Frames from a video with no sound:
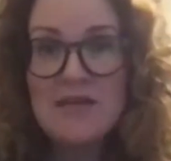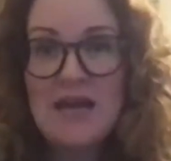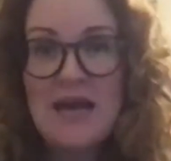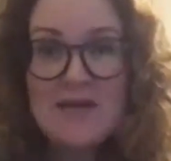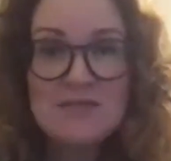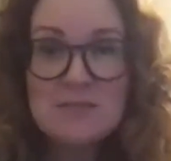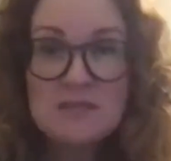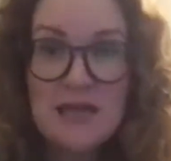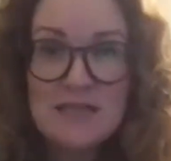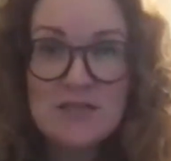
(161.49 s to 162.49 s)
I have some
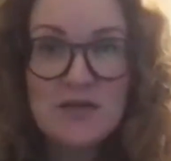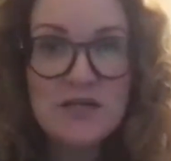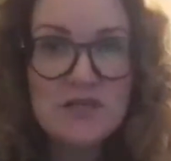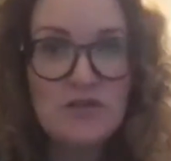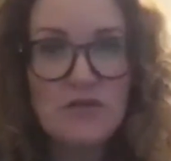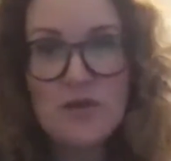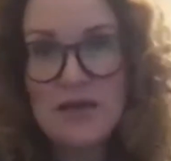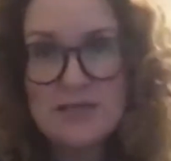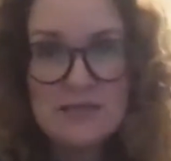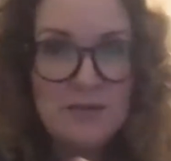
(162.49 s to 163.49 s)
slides over here. So if you kind
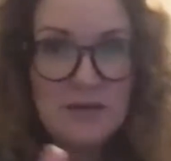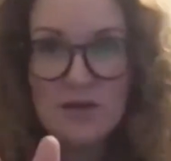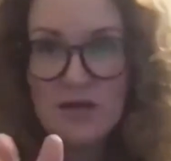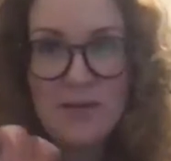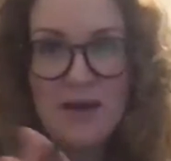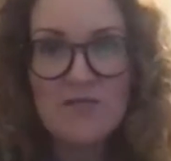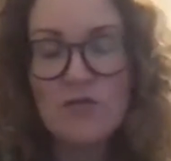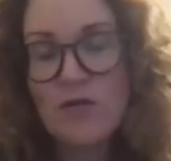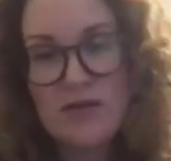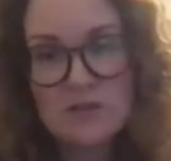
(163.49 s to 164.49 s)
of see me looking back and
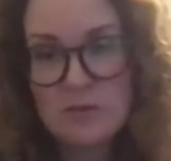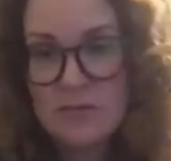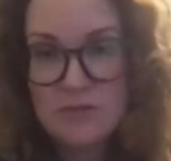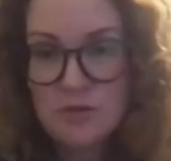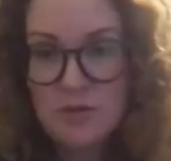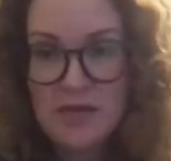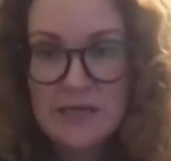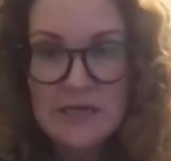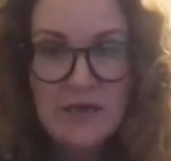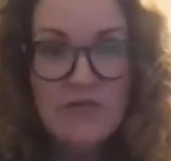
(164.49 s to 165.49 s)
forth, that's what I'm doing.
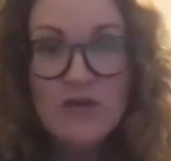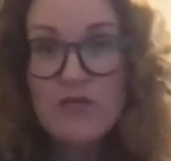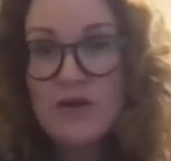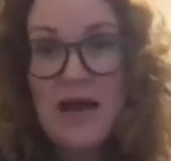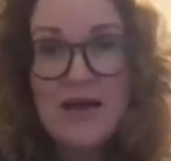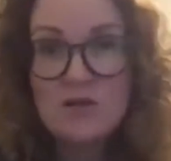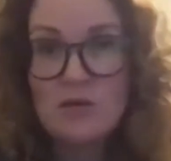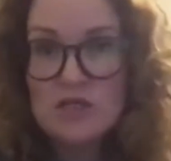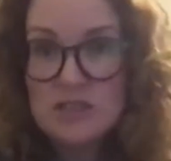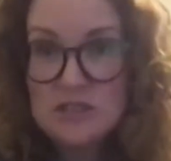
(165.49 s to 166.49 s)
Feel free to ask
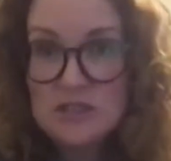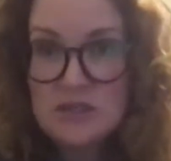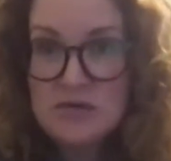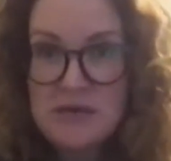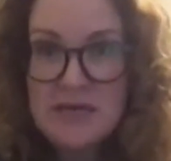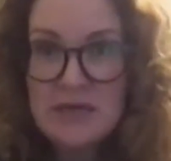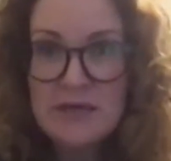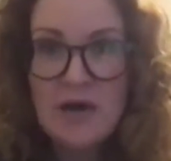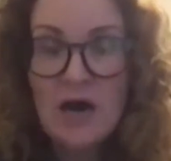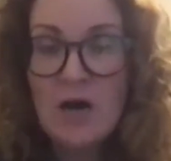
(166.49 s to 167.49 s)
questions during,
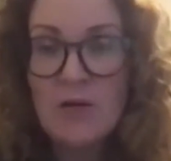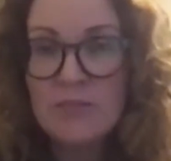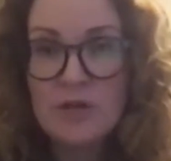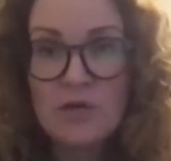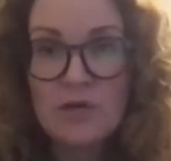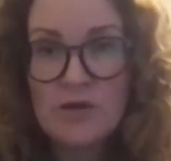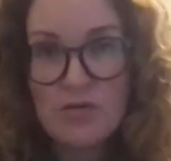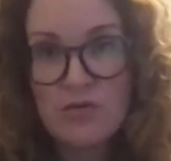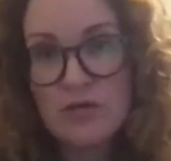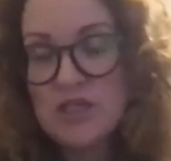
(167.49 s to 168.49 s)
either
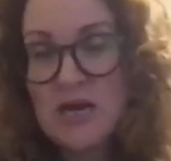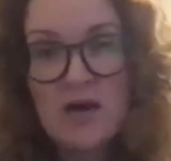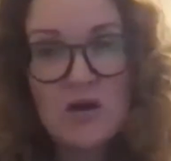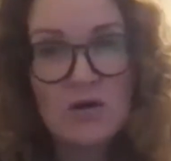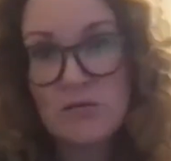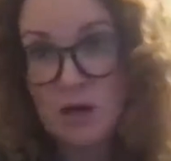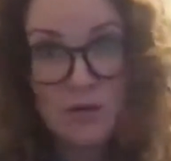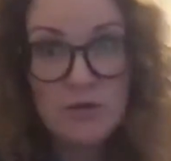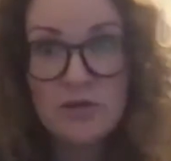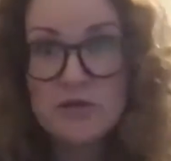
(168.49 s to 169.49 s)
through the chat or
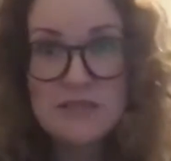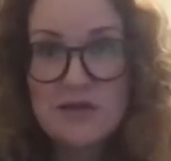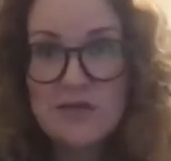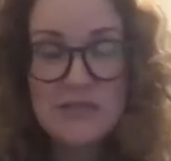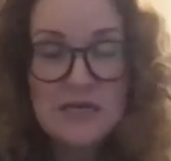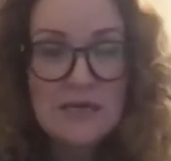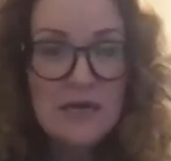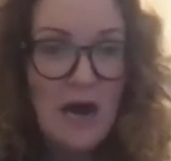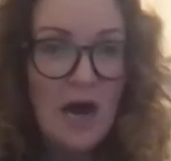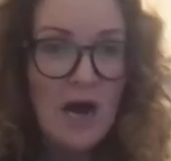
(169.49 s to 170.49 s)
unmute yourselves.
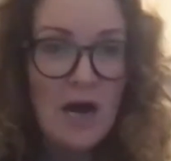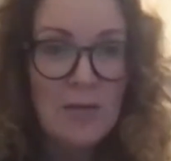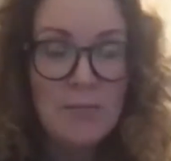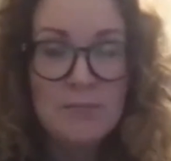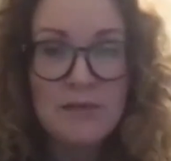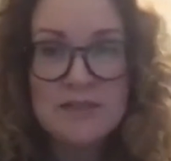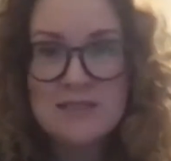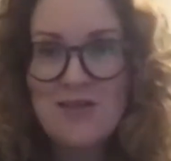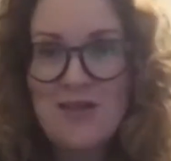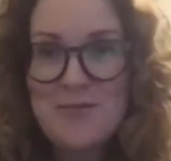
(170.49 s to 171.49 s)
It's
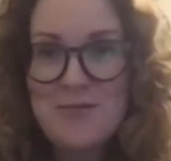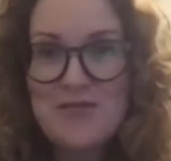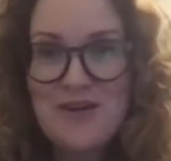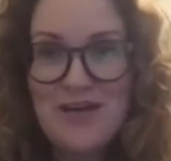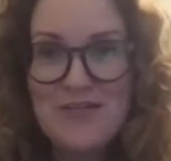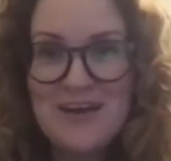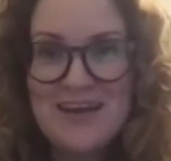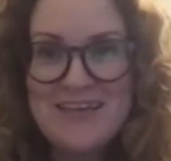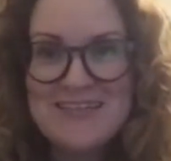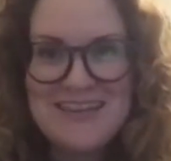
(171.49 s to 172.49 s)
a lot more fun when
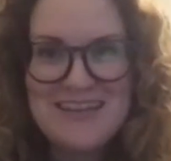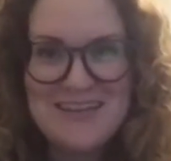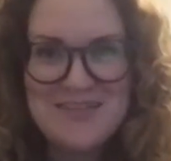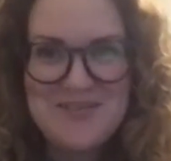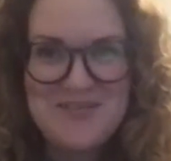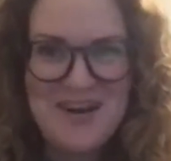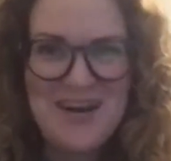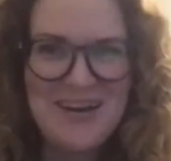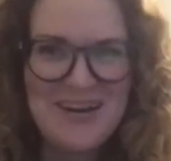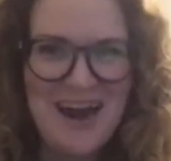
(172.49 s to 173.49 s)
it's a little bit more
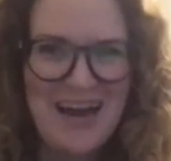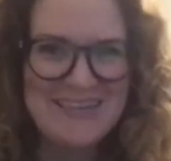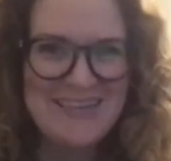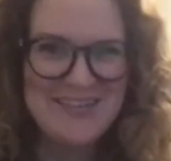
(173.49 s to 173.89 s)
interactive.